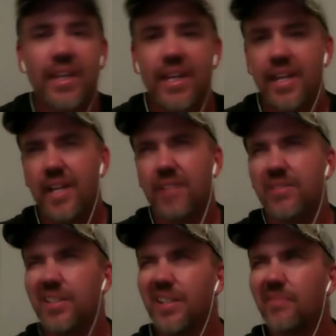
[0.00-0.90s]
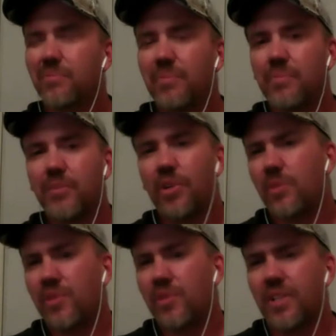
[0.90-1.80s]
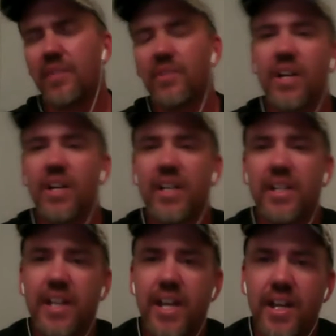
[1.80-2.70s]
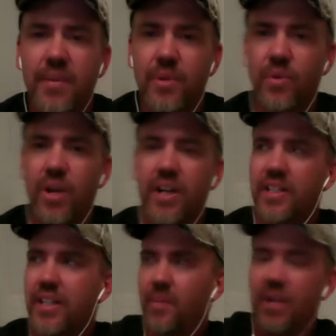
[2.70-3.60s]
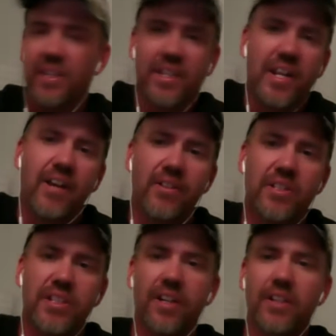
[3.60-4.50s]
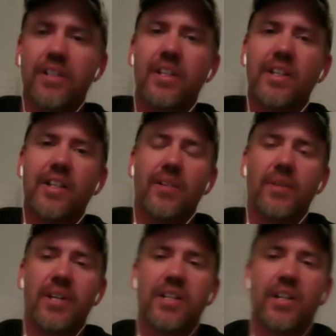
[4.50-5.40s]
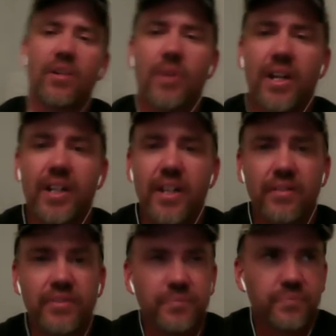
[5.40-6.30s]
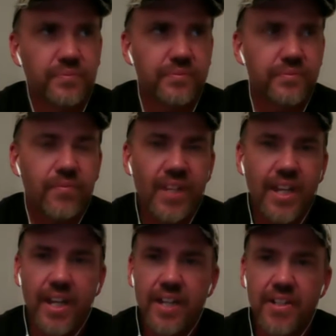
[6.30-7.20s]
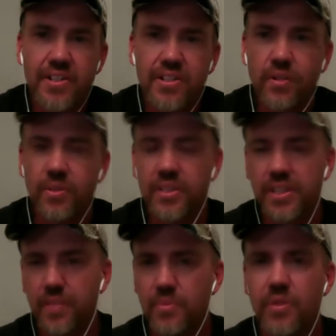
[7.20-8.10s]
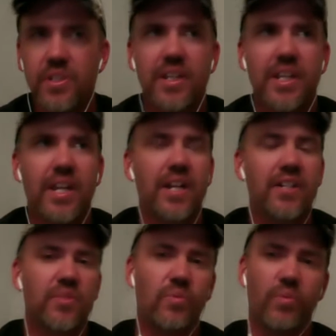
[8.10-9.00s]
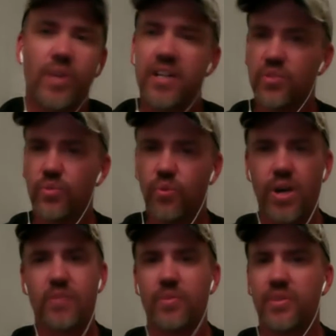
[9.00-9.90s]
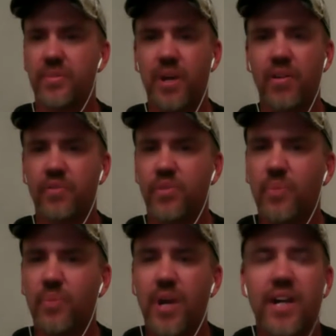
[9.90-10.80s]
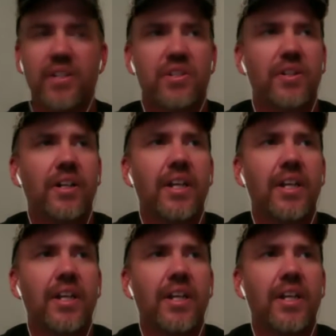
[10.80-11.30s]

and it was like almost like 11 o'clock at night. I went walking down by the canals here, right near where I live, and I just soaked in the music, and I just walked with a powerful posture,